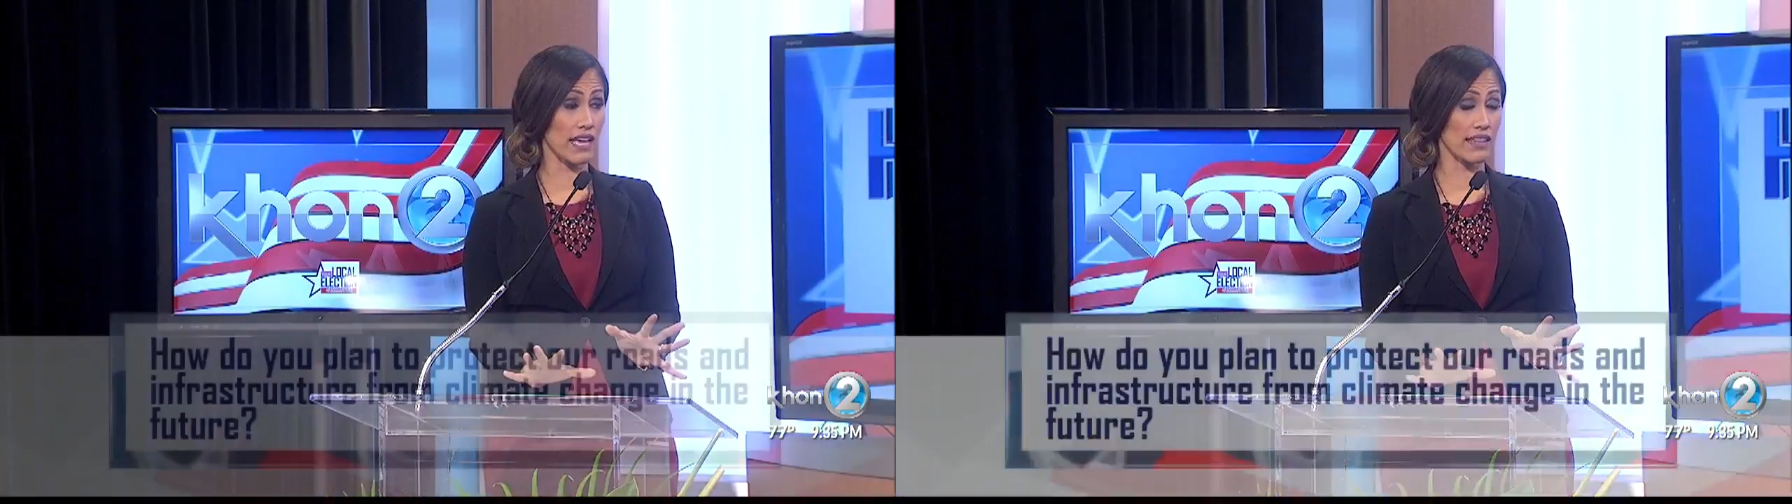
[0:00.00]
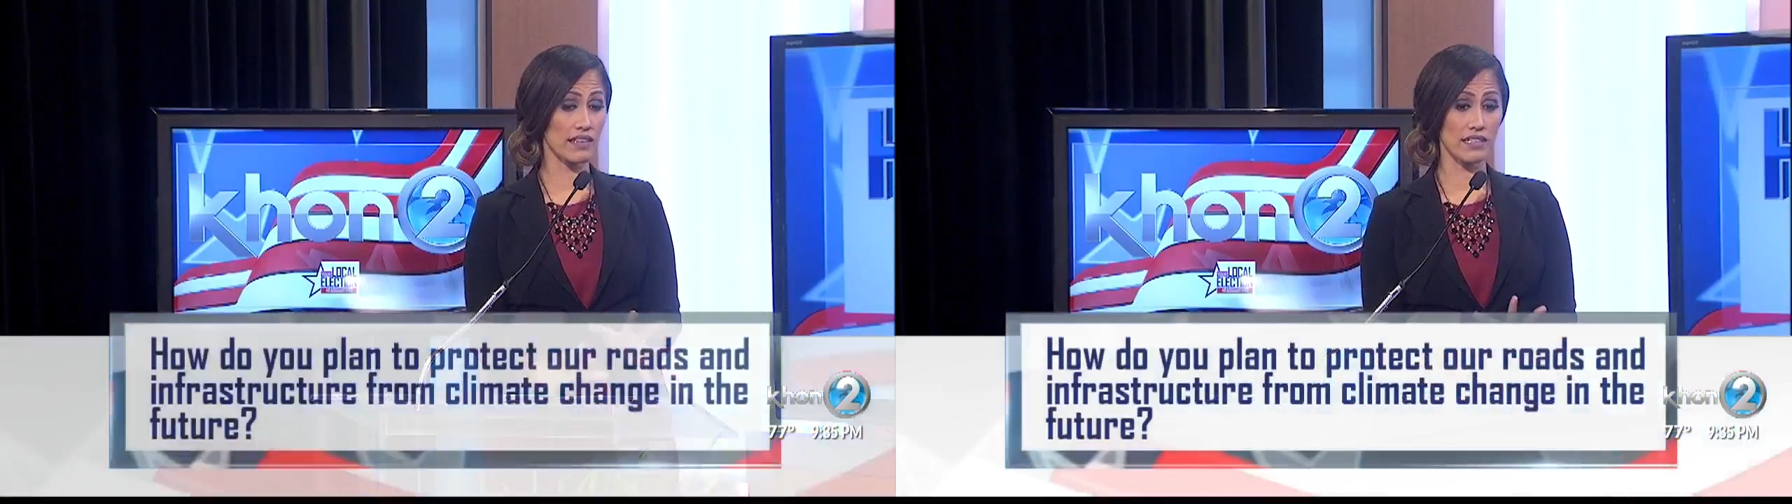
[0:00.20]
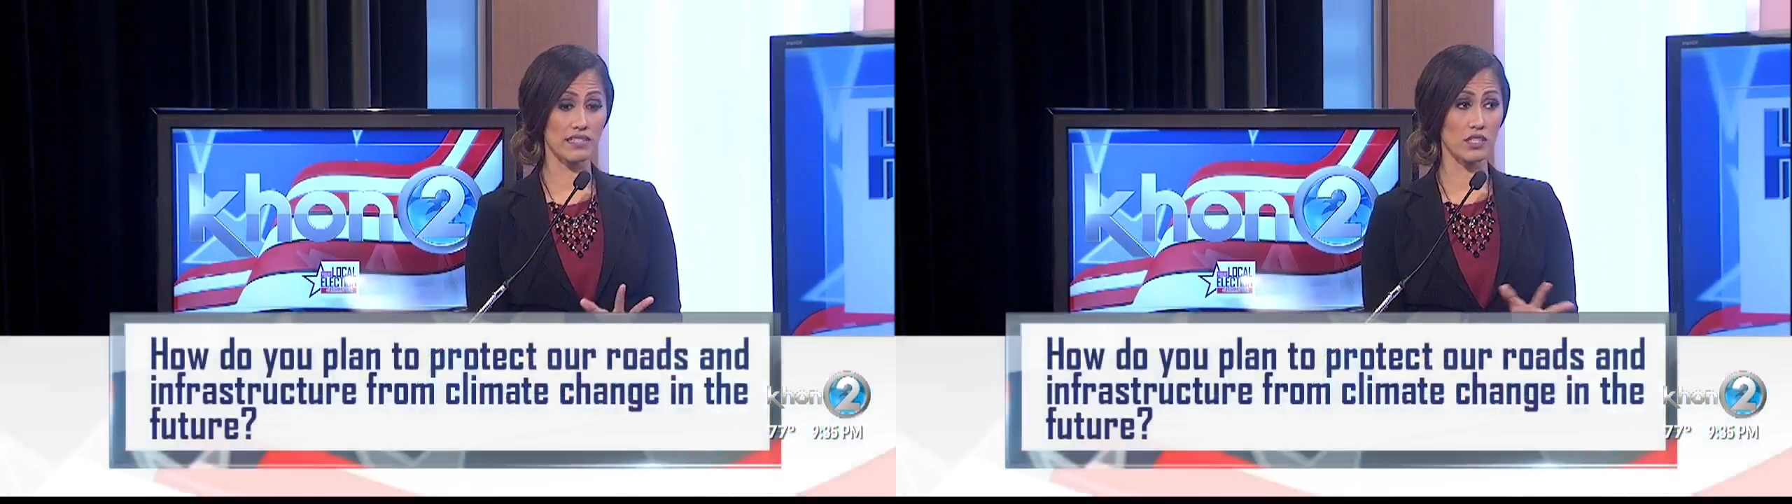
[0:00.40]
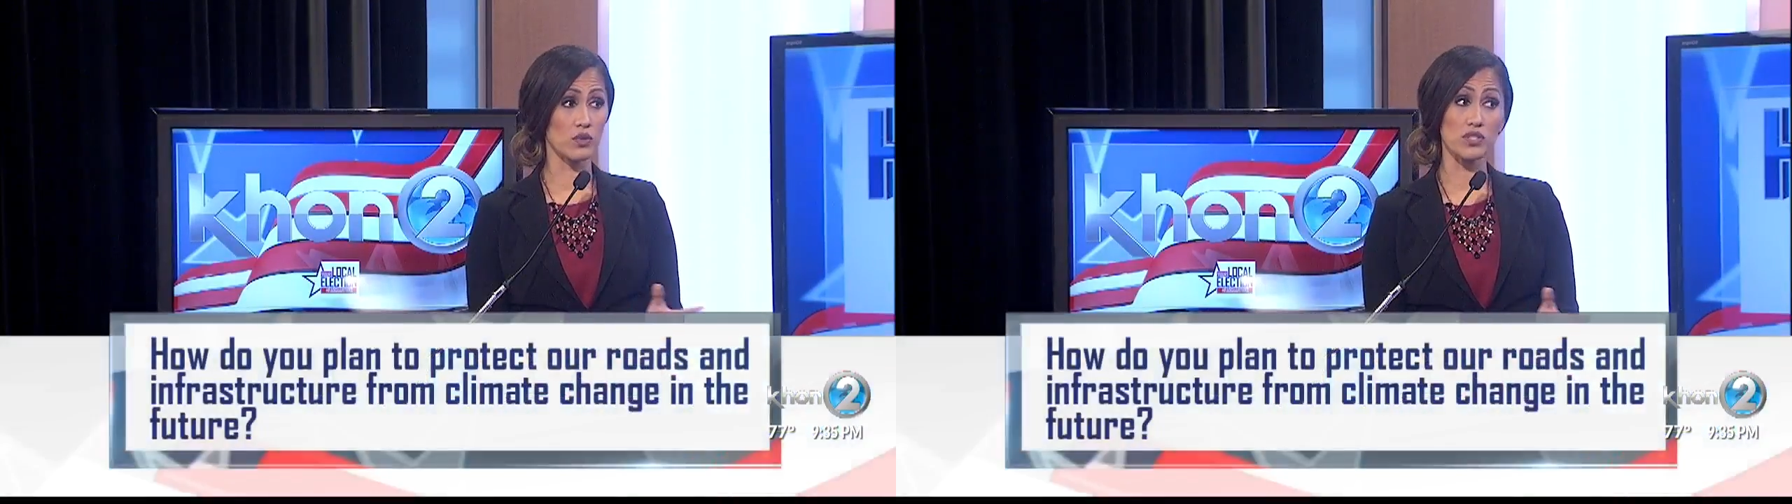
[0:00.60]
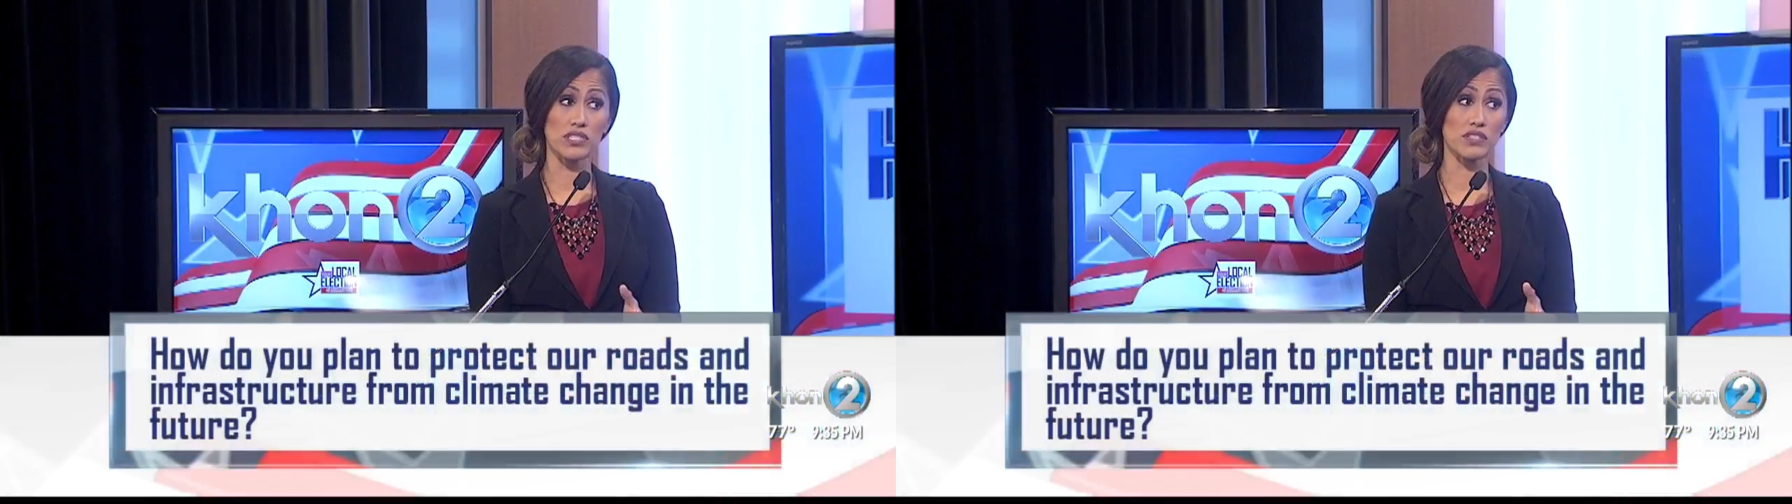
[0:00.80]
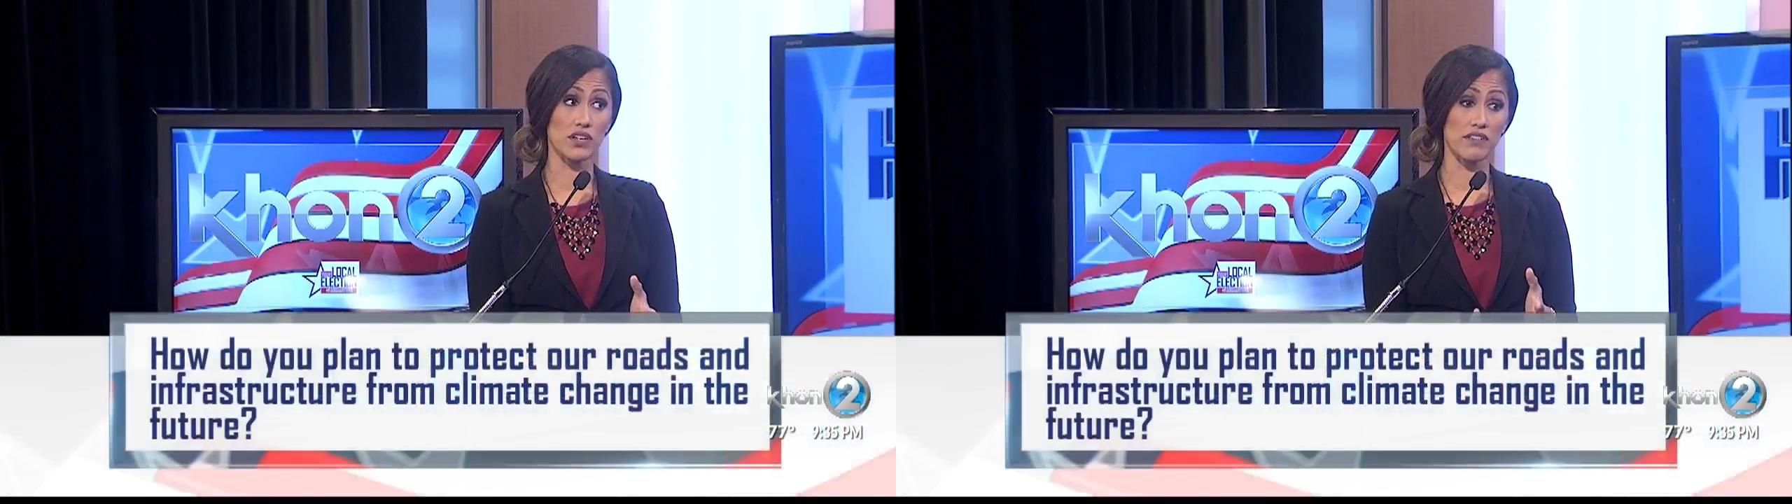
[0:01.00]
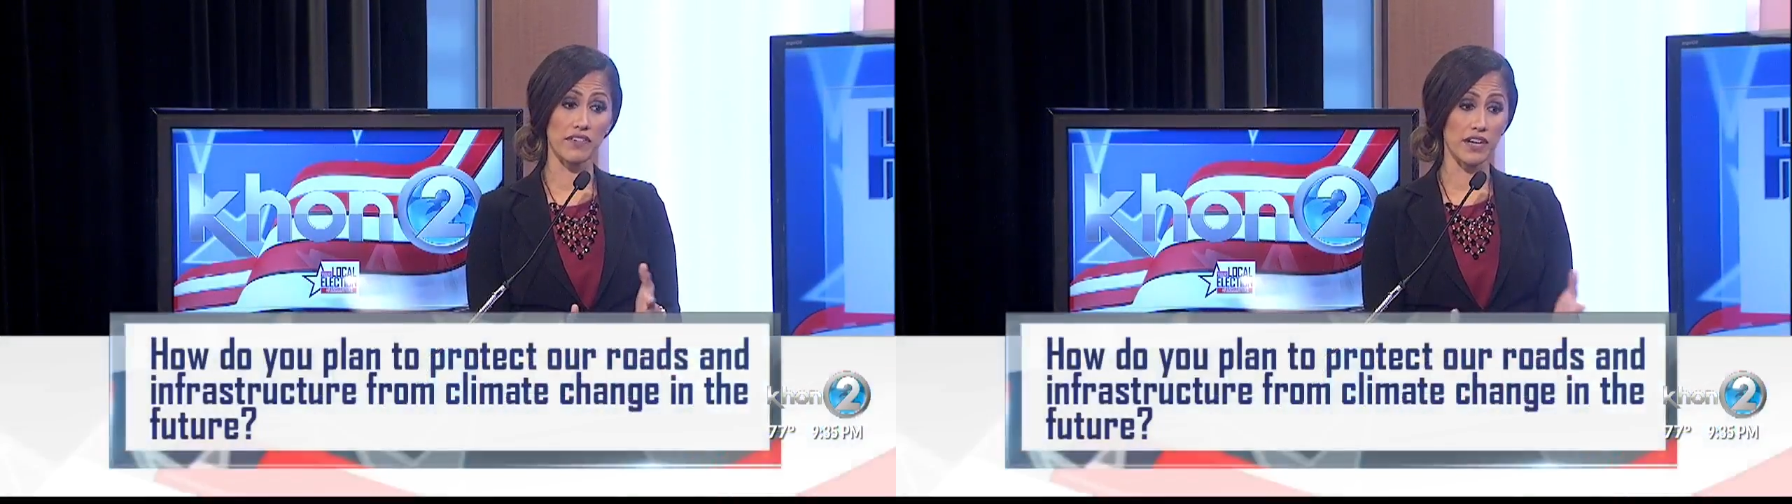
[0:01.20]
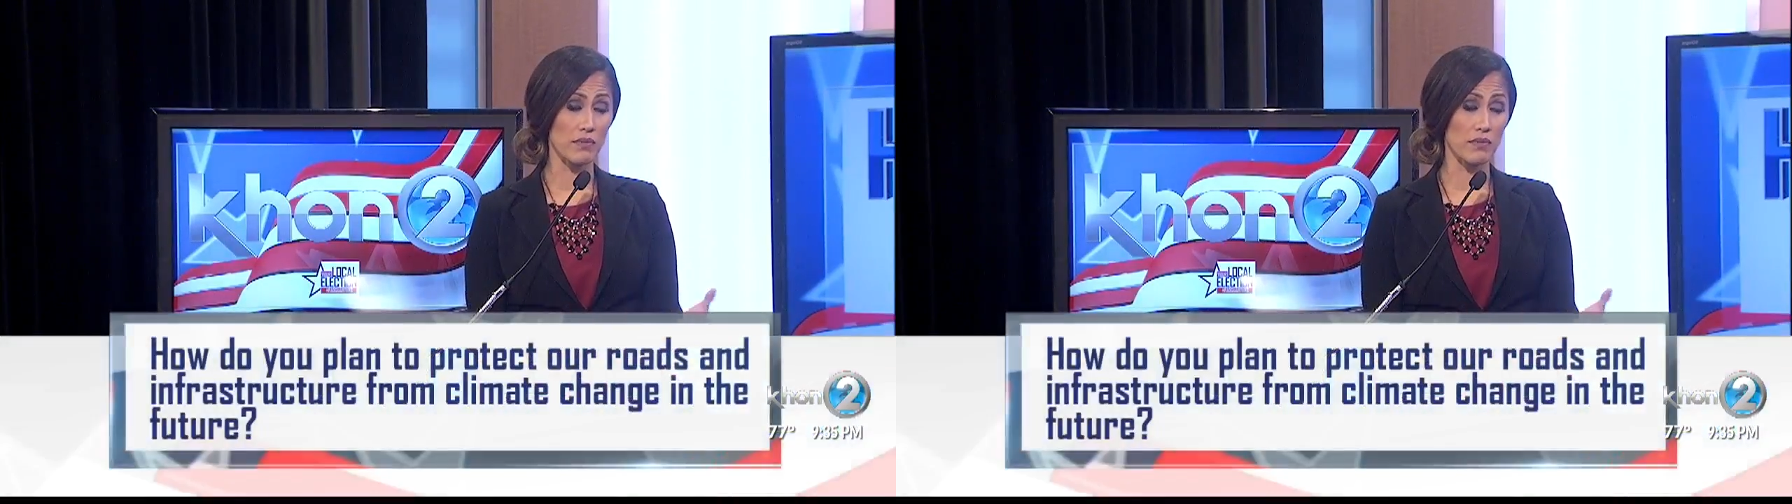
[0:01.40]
and the solutions are very